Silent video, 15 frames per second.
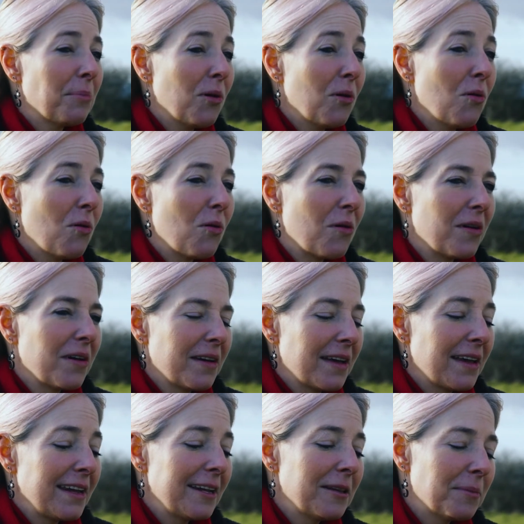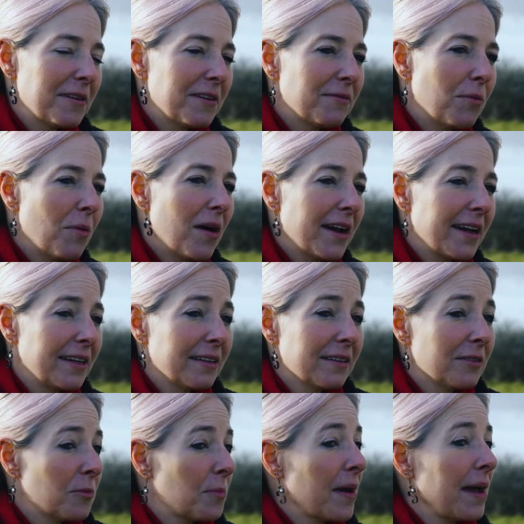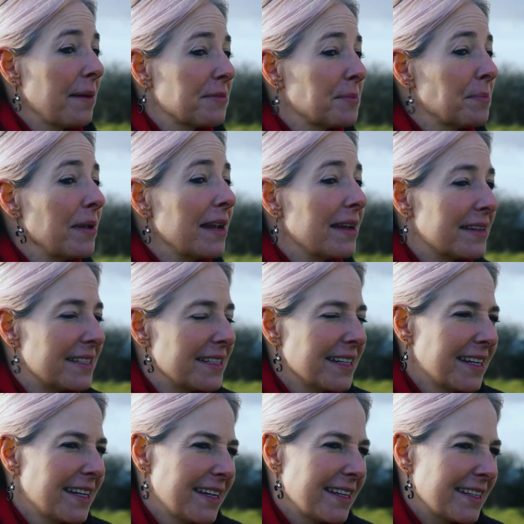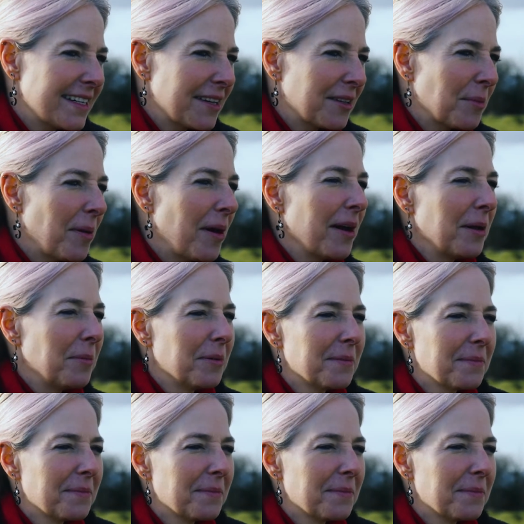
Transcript: pour a little bit of wine or perhaps blood down the pipe.